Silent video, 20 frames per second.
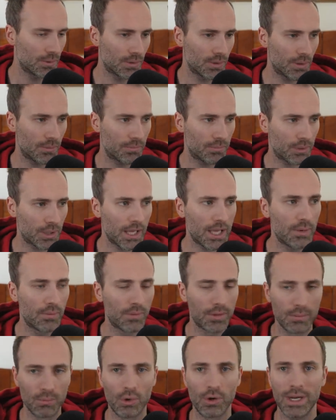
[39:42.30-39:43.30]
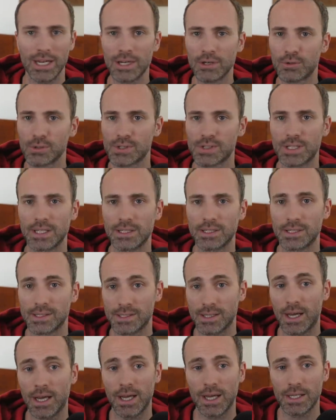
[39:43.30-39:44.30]
you know play with more interesting
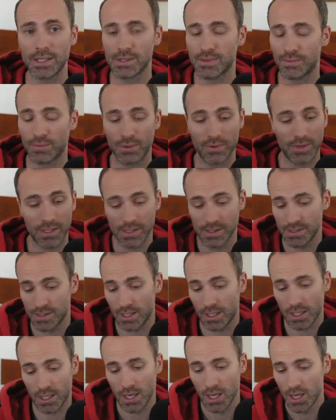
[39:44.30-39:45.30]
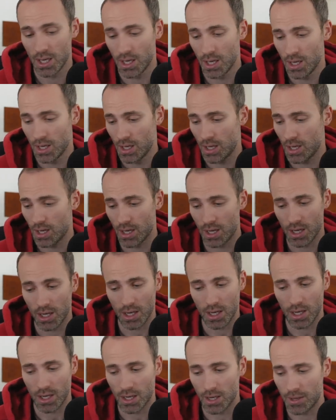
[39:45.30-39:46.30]
designs for things like
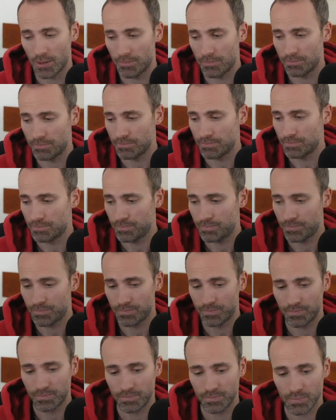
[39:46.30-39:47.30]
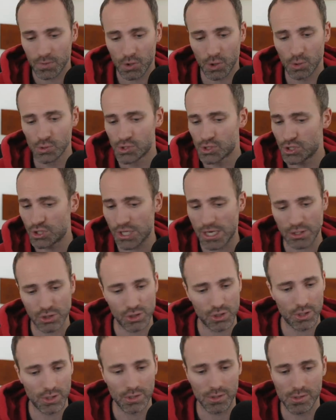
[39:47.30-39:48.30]
um, code
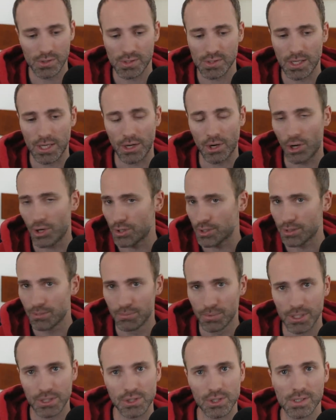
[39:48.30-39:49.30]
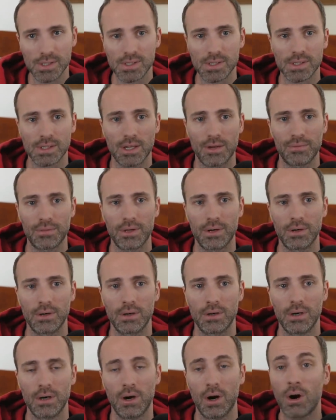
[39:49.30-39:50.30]
suggestions and auto completions and stuff that
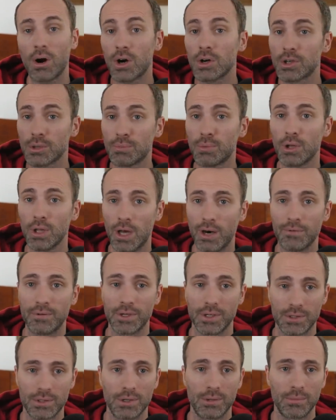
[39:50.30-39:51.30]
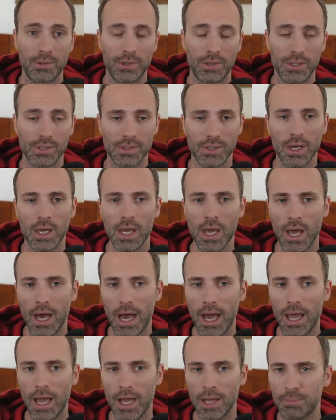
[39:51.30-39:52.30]
are hard to pull off in a terminal. And so
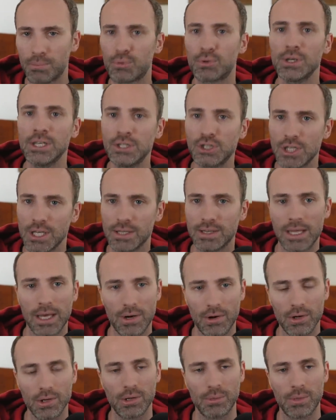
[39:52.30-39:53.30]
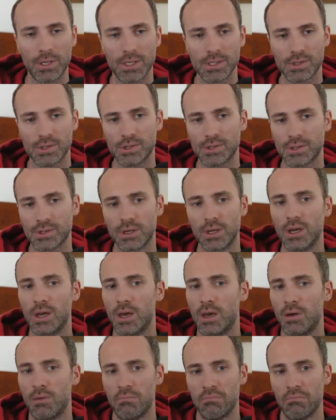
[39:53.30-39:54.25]
I, I appreciate that argument. It's just